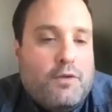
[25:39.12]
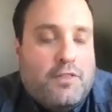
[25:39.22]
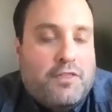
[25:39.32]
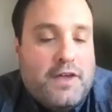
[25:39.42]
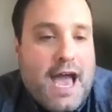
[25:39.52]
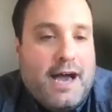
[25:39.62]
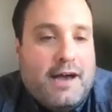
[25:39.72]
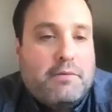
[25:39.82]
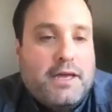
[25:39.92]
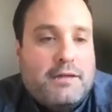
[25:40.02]
with the
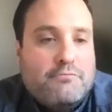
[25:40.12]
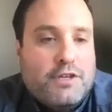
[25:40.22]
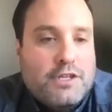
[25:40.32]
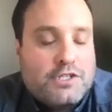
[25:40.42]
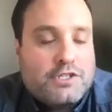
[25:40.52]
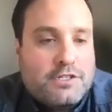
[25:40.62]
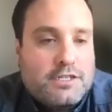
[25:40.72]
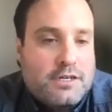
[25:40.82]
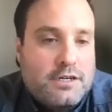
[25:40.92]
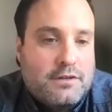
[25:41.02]
app, and really start
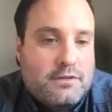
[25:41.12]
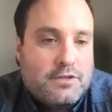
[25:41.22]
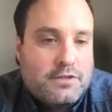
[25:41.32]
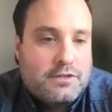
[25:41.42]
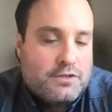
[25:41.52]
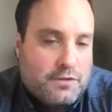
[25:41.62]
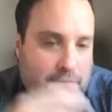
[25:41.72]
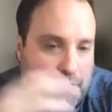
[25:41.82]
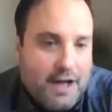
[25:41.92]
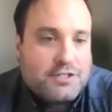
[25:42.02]
to
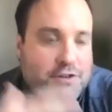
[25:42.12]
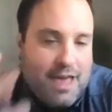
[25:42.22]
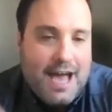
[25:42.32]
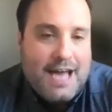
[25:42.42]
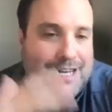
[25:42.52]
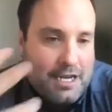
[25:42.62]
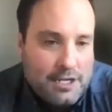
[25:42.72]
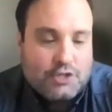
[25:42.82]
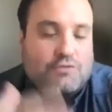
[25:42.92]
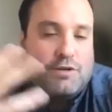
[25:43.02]
foster that
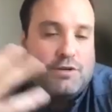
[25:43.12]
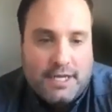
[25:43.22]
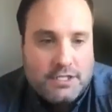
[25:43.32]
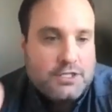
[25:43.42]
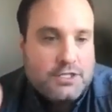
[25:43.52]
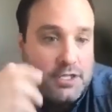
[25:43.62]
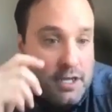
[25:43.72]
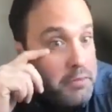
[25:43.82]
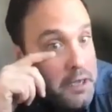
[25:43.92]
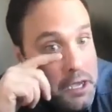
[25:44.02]
initial
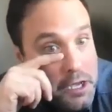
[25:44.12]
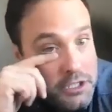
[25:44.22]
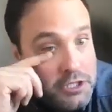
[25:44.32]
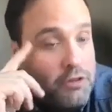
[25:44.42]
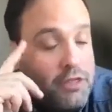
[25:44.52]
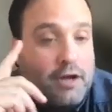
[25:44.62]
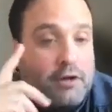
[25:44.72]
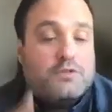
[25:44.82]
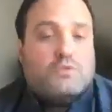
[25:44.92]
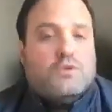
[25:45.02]
relationship, so that,
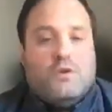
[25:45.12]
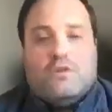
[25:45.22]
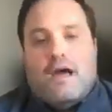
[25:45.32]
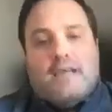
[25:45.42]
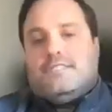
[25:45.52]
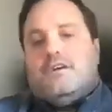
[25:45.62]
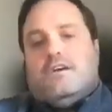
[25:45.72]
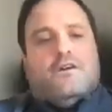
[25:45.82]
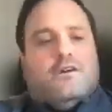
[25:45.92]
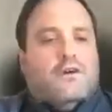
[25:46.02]
because the last
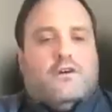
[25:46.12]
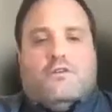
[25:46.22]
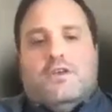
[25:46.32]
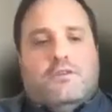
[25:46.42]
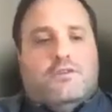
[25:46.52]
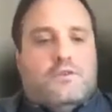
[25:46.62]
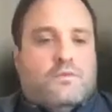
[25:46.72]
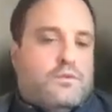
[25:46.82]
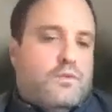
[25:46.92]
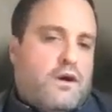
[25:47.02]
thing a credit union
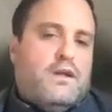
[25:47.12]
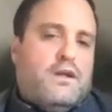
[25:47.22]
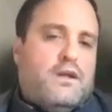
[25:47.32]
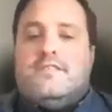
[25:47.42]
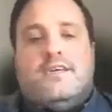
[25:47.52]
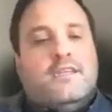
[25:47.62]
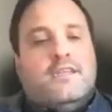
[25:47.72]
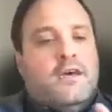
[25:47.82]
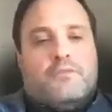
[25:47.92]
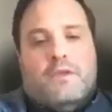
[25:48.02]
would want is that
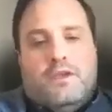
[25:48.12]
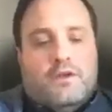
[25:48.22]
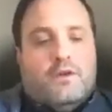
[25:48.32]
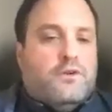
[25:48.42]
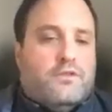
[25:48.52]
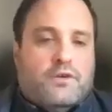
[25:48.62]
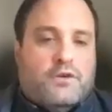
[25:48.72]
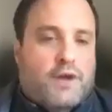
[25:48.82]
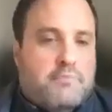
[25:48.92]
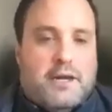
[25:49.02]
the
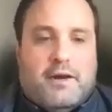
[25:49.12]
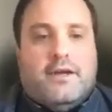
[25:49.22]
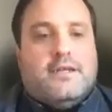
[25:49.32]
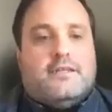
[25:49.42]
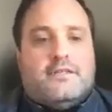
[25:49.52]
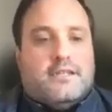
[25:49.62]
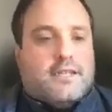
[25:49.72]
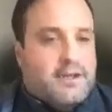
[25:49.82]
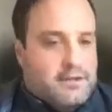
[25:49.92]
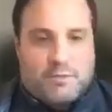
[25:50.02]
grandparent that
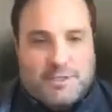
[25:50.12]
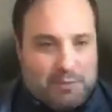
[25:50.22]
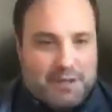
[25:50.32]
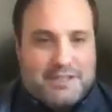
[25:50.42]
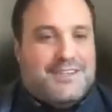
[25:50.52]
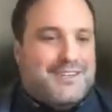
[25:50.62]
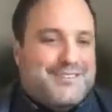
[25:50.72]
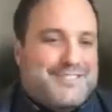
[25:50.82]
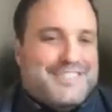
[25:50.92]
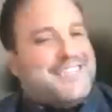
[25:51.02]
cares so much about their
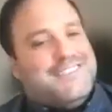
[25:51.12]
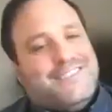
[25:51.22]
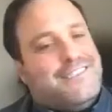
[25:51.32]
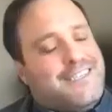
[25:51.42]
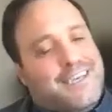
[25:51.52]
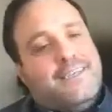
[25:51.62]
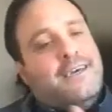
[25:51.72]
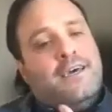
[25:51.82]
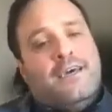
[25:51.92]
kiddos, like Tansley said,